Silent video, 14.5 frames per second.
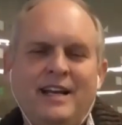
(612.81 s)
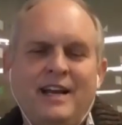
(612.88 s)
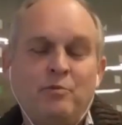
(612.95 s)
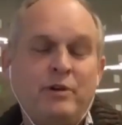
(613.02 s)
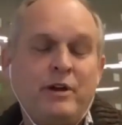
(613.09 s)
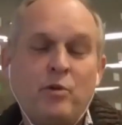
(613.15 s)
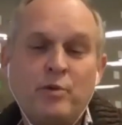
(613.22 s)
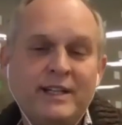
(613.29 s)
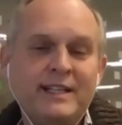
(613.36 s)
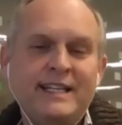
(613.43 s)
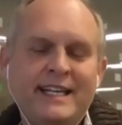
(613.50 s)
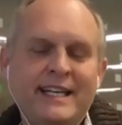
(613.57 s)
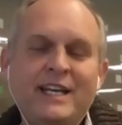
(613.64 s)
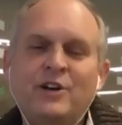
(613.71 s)
and we are really
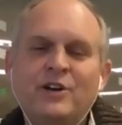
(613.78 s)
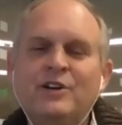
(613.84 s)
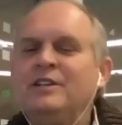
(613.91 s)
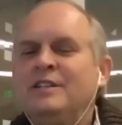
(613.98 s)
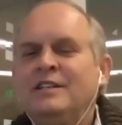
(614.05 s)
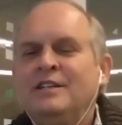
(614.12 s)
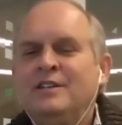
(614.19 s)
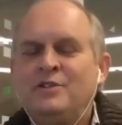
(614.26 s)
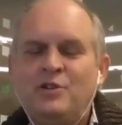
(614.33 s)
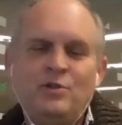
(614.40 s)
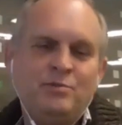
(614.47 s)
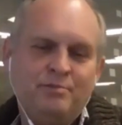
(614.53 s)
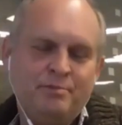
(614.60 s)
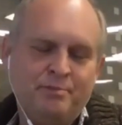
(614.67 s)
eager
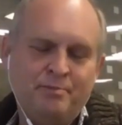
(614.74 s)
to